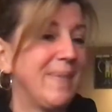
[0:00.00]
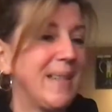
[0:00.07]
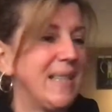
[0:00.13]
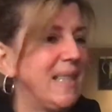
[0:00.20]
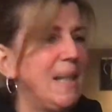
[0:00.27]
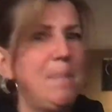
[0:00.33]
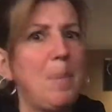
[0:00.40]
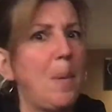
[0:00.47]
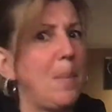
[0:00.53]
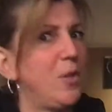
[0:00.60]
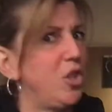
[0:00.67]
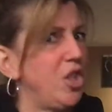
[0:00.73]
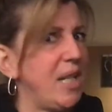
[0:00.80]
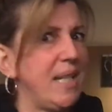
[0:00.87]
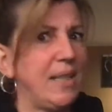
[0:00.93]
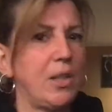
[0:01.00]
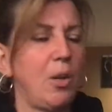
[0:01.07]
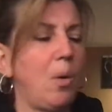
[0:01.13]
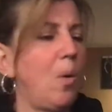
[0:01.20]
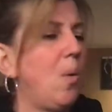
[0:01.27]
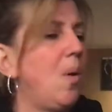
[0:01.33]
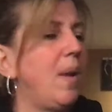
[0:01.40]
Simple machines
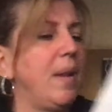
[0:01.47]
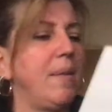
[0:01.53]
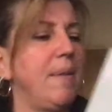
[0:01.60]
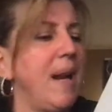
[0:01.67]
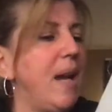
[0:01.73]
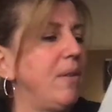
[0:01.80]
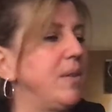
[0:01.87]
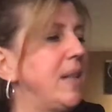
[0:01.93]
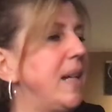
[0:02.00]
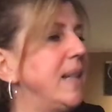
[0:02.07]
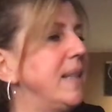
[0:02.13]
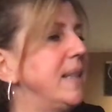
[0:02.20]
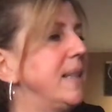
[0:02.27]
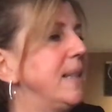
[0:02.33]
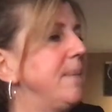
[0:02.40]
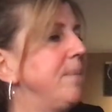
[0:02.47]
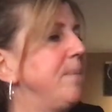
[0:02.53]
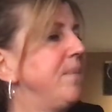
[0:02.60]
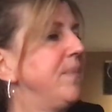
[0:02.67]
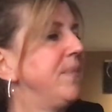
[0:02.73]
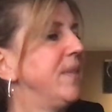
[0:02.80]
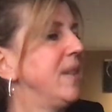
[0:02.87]
are all around us.
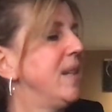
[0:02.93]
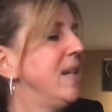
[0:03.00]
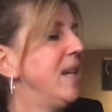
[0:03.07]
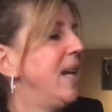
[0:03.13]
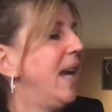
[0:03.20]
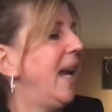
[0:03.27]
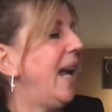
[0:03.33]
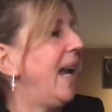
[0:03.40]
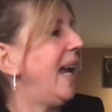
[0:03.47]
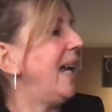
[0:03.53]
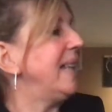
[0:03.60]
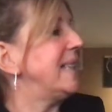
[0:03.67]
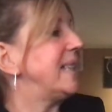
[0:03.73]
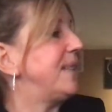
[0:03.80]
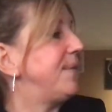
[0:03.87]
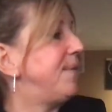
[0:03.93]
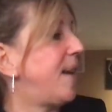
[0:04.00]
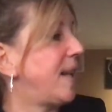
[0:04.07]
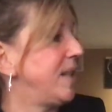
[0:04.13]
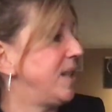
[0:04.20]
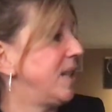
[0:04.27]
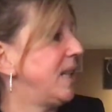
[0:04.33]
It's
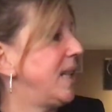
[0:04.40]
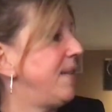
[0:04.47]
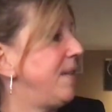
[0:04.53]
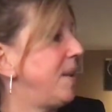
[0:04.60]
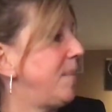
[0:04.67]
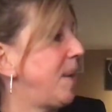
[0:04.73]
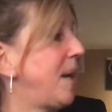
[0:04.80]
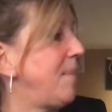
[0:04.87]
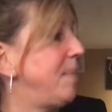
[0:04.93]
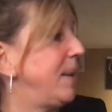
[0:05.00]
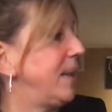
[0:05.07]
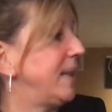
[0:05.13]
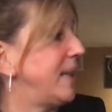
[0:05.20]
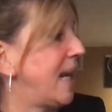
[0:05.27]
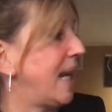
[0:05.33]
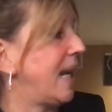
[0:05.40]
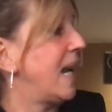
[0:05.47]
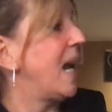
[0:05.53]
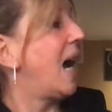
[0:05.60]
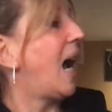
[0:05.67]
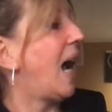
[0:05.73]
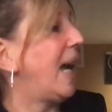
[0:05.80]
fun to live in my building.
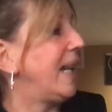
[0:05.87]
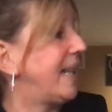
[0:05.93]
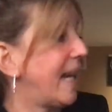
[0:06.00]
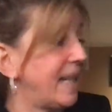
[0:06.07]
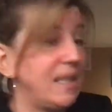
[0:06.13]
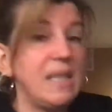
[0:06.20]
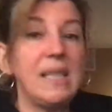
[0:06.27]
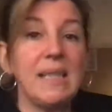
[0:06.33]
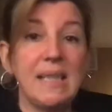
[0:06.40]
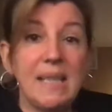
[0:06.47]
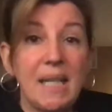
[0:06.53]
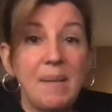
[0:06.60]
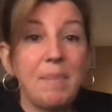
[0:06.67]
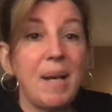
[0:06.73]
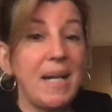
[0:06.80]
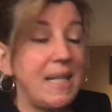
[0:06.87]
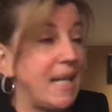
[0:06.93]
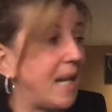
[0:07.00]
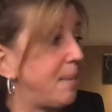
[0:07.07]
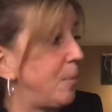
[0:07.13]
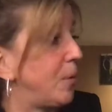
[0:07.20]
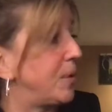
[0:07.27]
I get to see my
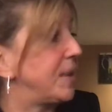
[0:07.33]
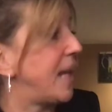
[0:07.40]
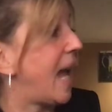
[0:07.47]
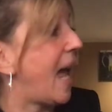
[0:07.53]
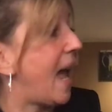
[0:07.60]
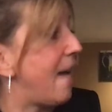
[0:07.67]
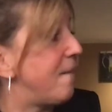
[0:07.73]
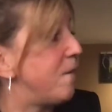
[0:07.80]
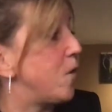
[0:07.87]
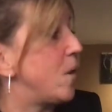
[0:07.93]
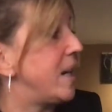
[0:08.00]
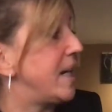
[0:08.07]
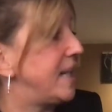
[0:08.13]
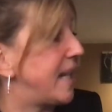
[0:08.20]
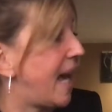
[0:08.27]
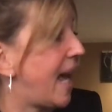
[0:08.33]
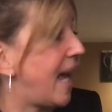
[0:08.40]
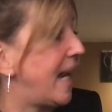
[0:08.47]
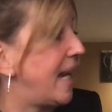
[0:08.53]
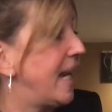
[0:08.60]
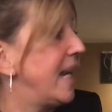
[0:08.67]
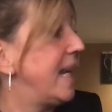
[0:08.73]
neighbors every
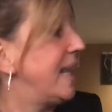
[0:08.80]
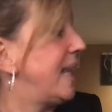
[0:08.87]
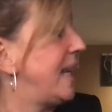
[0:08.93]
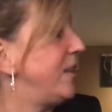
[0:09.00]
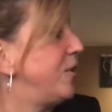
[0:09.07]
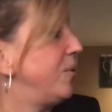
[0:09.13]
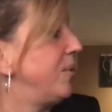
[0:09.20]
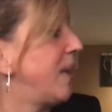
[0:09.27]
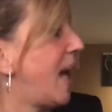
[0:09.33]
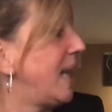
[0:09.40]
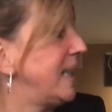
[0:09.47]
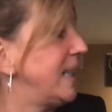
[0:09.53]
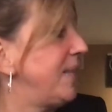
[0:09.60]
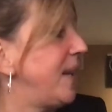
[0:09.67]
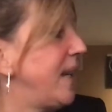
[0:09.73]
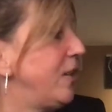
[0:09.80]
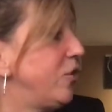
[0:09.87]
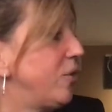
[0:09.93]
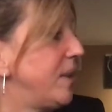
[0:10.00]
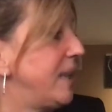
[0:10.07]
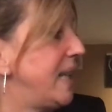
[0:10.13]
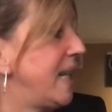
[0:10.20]
day. They do lots of
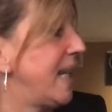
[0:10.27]
interesting